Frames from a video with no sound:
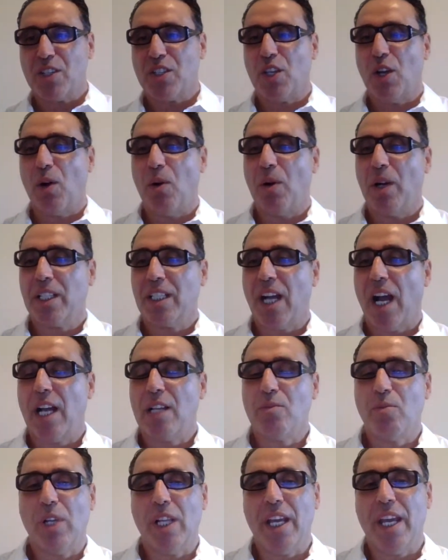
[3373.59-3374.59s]
So
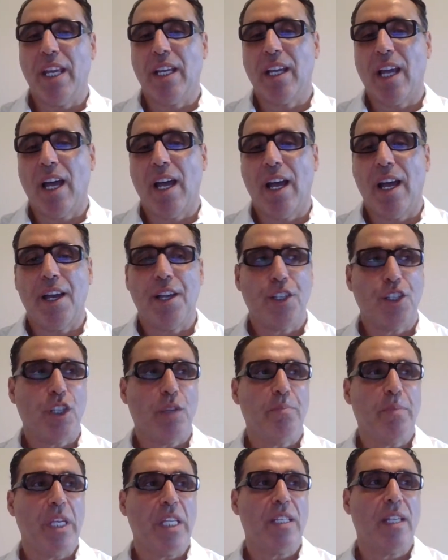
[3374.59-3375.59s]
God willing, it
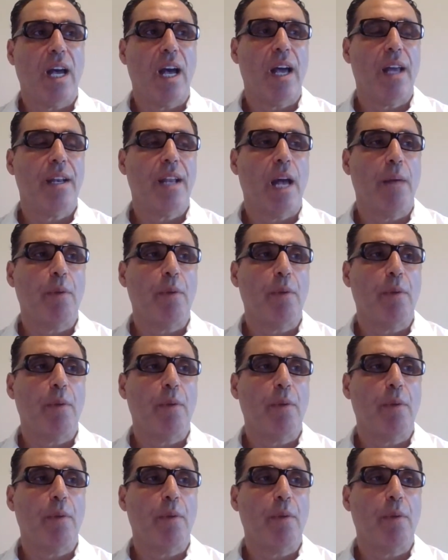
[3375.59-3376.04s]
should be done.